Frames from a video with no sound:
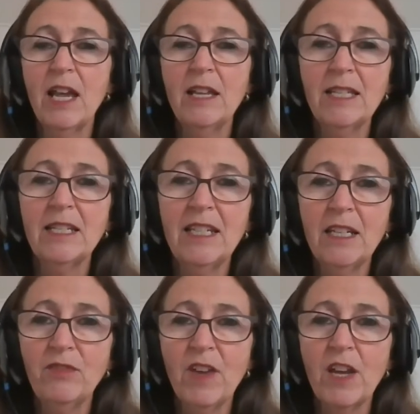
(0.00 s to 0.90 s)
of Science and
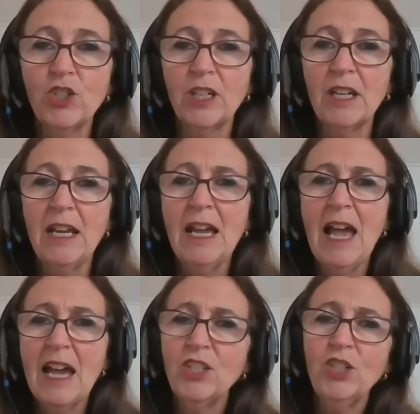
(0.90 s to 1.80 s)
Innovation.
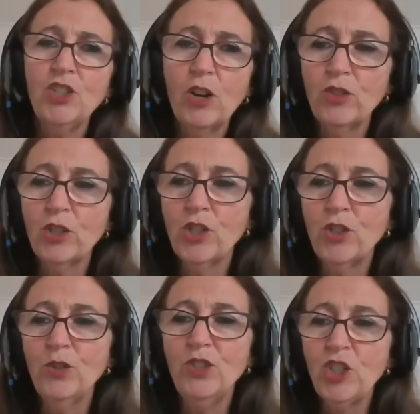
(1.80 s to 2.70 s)
As a doctoral
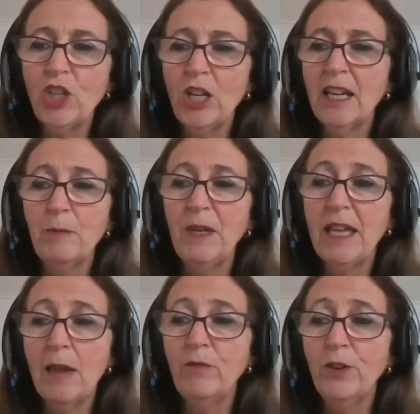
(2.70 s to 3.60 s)
student, Cheleka
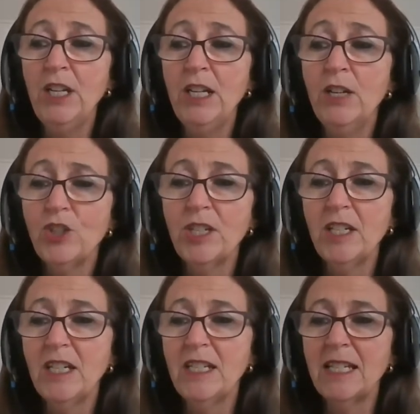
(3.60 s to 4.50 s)
became very
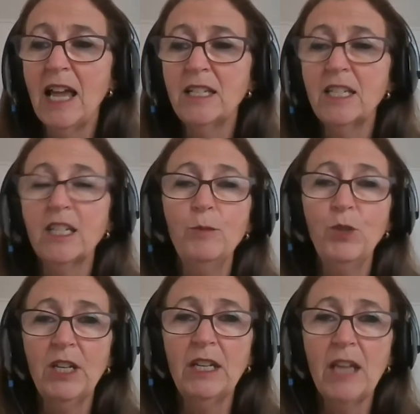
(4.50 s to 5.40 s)
interested in science
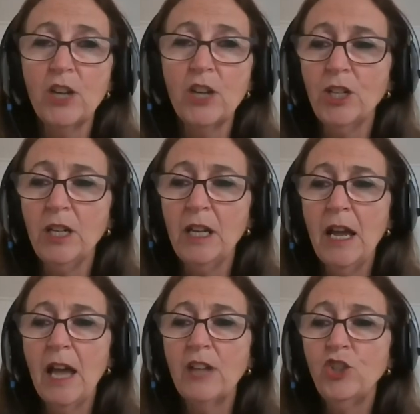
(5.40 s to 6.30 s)
communication,
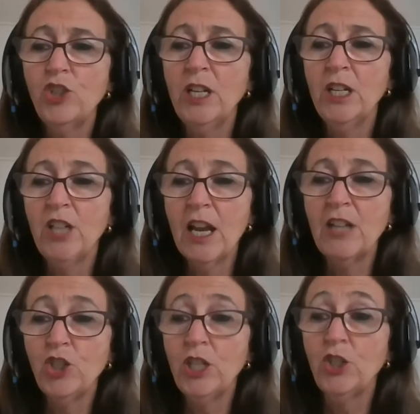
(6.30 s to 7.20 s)
and she
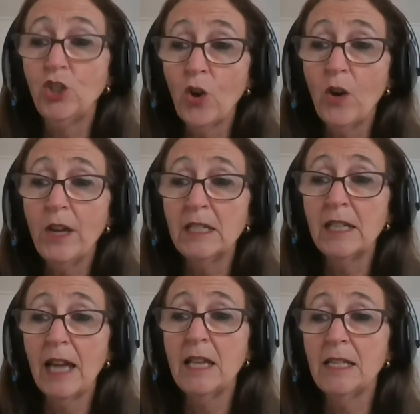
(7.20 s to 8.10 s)
joined
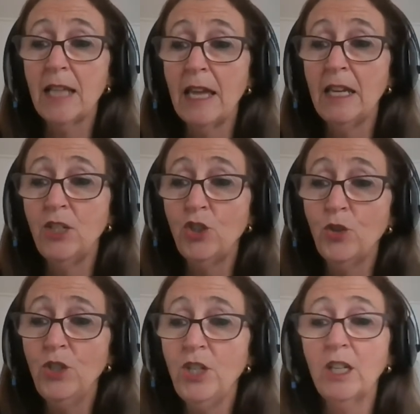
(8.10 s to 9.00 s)
as a
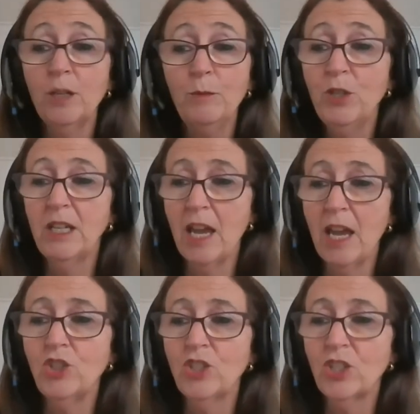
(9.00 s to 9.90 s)
junior
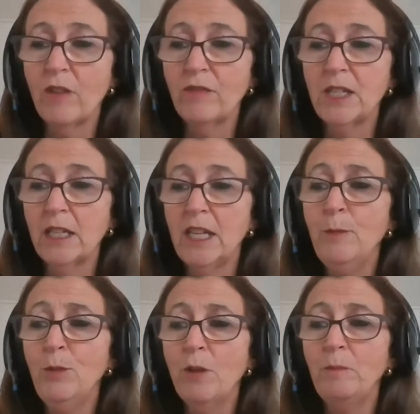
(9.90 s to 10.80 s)
communications officer
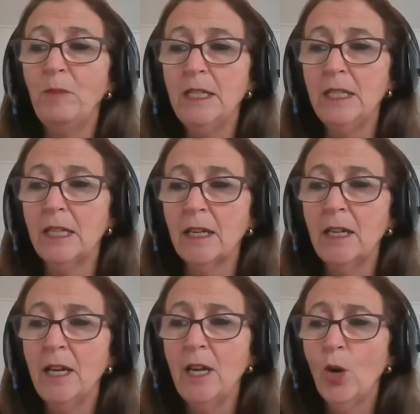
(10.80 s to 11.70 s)
Immunopaedia,
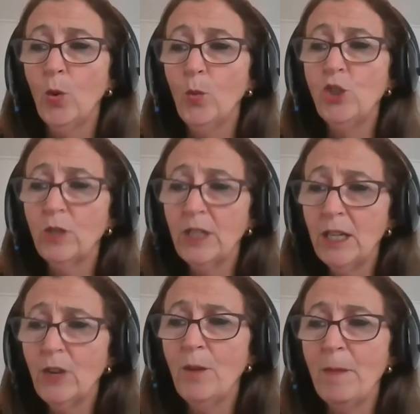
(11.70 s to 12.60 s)
which you'll
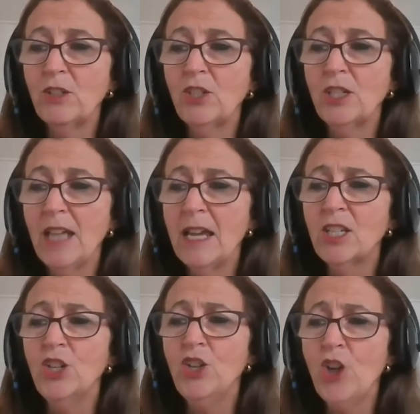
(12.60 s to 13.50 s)
hear about today
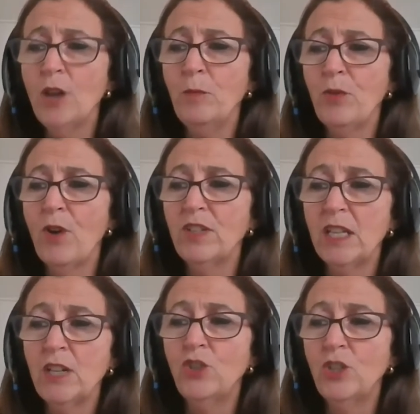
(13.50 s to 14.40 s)
as a
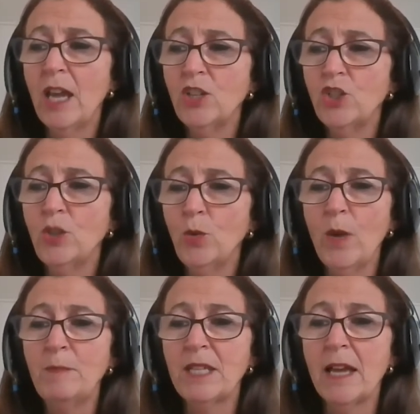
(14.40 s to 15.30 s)
non-profit educational
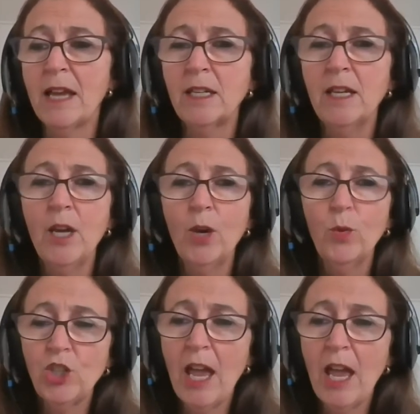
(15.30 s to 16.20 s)
website
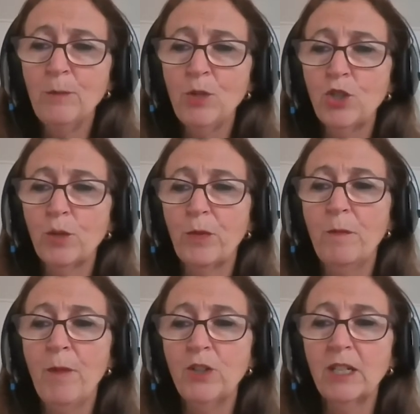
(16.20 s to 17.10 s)
which aims to
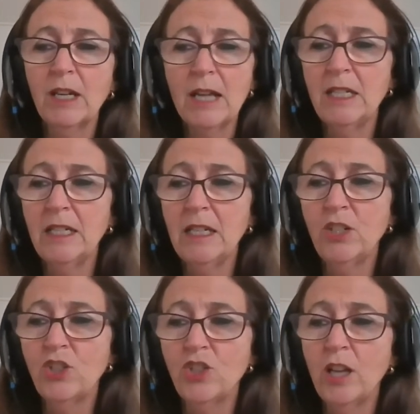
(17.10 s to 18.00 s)
promote
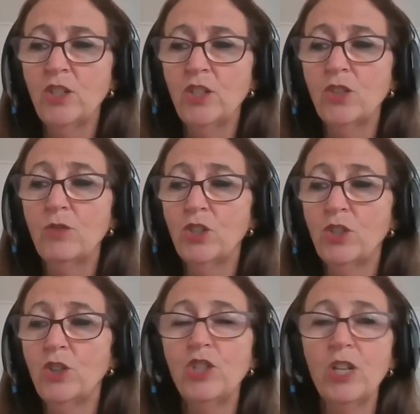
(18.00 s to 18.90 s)
cutting-edge knowledge and
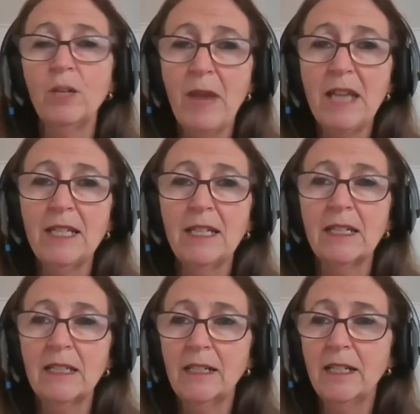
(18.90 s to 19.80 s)
research in basic
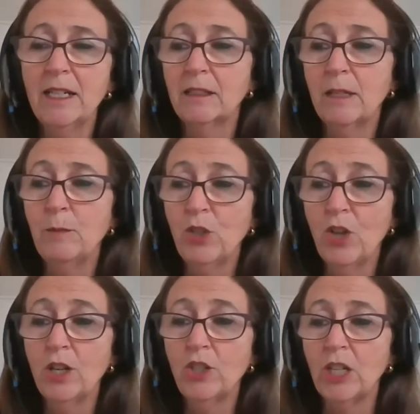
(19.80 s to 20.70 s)
and clinical
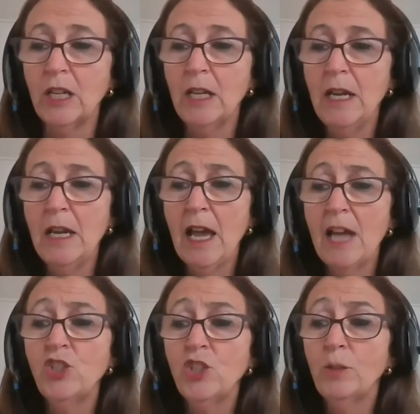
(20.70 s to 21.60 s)
immunology.
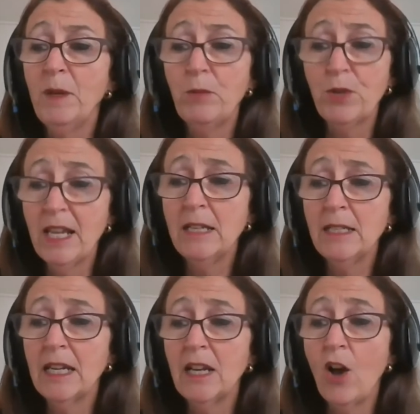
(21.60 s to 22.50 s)
And she'll be
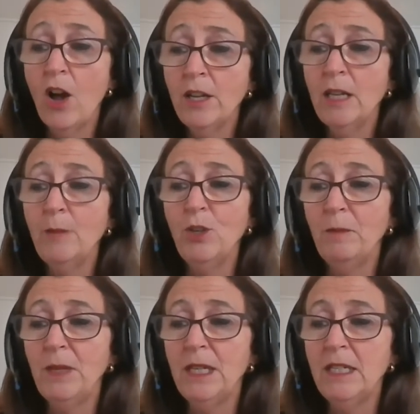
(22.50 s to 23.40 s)
presenting on
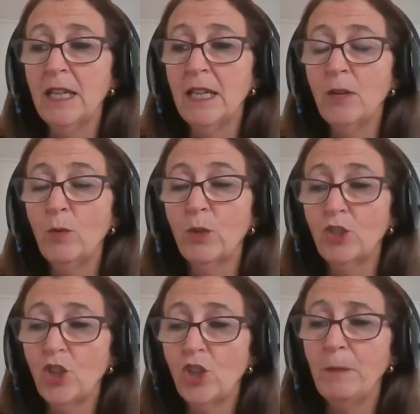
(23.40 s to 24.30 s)
Immunopaedia
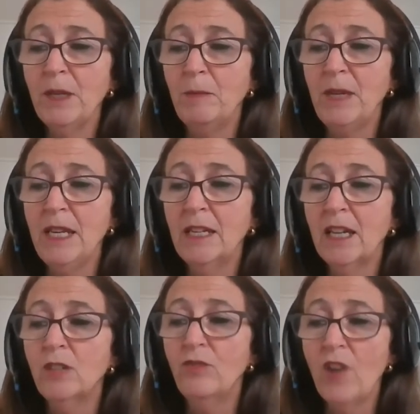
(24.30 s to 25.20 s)
with the topic
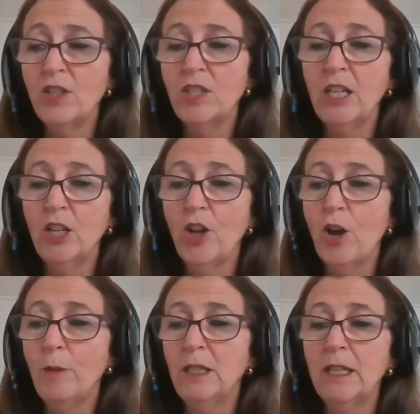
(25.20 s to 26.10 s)
being advancing
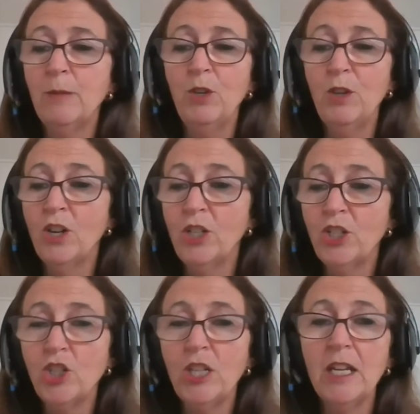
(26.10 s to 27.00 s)
global
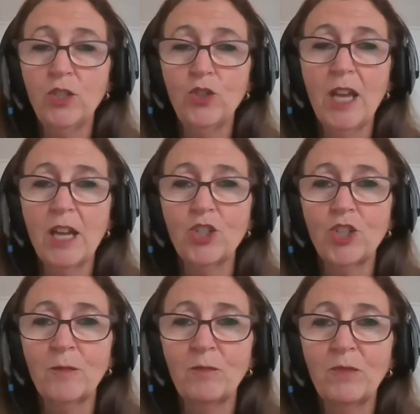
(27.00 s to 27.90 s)
immunology
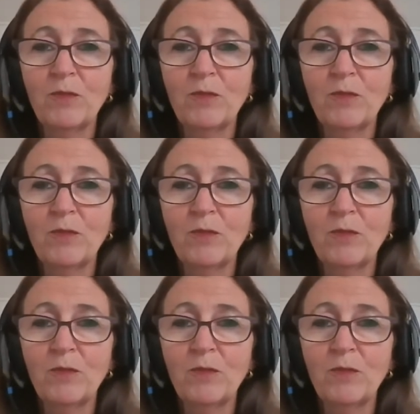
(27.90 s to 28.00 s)
education.